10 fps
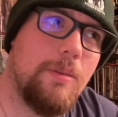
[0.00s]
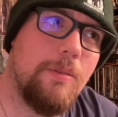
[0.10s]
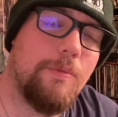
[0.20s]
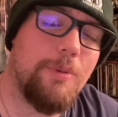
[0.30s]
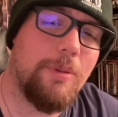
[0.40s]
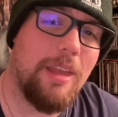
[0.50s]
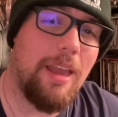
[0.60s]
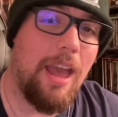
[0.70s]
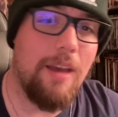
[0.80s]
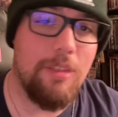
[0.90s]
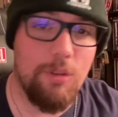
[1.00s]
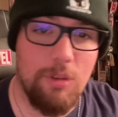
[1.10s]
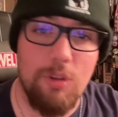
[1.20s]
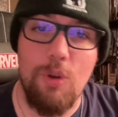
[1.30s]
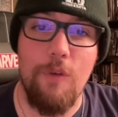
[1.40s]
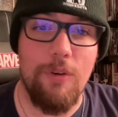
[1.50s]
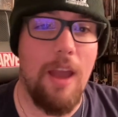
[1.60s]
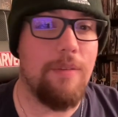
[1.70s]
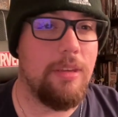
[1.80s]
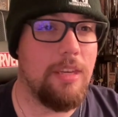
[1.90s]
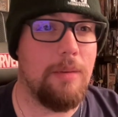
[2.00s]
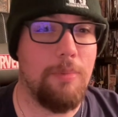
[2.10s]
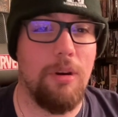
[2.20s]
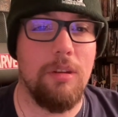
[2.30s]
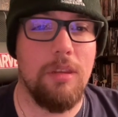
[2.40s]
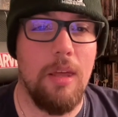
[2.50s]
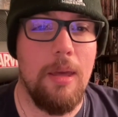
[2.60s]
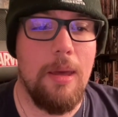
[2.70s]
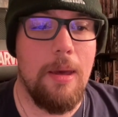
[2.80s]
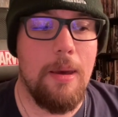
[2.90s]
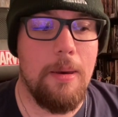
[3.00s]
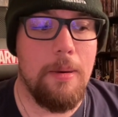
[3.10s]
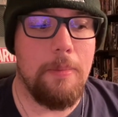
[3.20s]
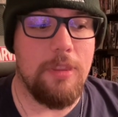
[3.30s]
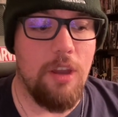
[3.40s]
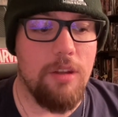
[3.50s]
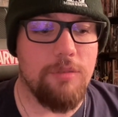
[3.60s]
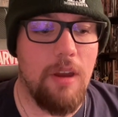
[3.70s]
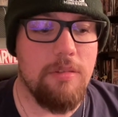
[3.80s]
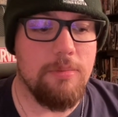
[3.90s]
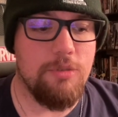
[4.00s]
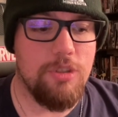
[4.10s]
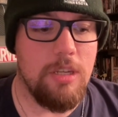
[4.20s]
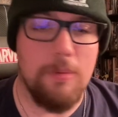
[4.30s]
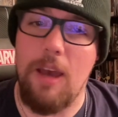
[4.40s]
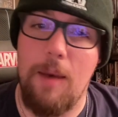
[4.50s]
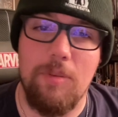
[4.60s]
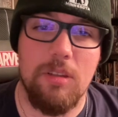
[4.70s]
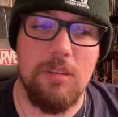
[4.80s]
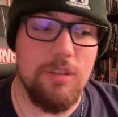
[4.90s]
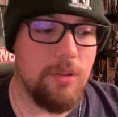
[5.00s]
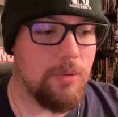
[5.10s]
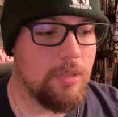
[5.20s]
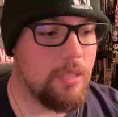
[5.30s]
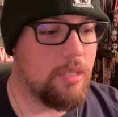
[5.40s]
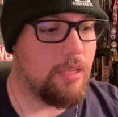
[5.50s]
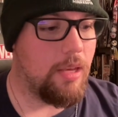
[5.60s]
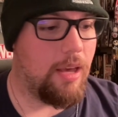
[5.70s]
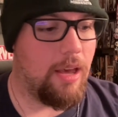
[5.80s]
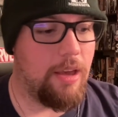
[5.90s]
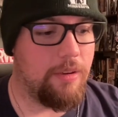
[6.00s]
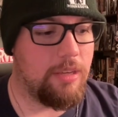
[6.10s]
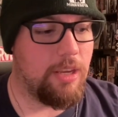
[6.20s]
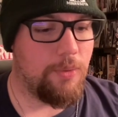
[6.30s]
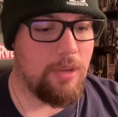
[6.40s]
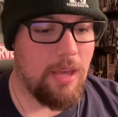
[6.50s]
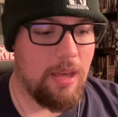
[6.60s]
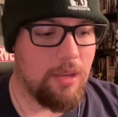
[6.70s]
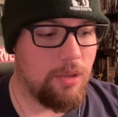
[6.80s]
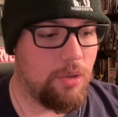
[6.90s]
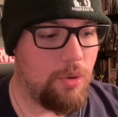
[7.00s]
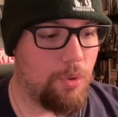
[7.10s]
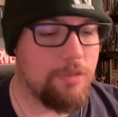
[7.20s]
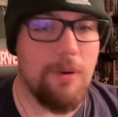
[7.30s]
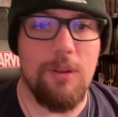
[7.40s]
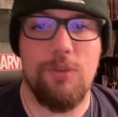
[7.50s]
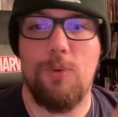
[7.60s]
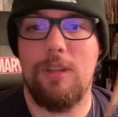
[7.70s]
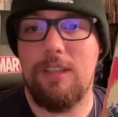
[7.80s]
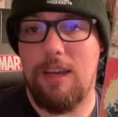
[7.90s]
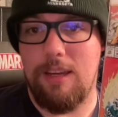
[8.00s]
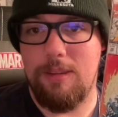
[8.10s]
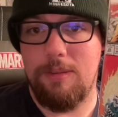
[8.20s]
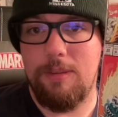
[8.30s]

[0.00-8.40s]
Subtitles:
for like they're known for having key books, but they also have some cheap comics too. Here we got Ghost Rider 29,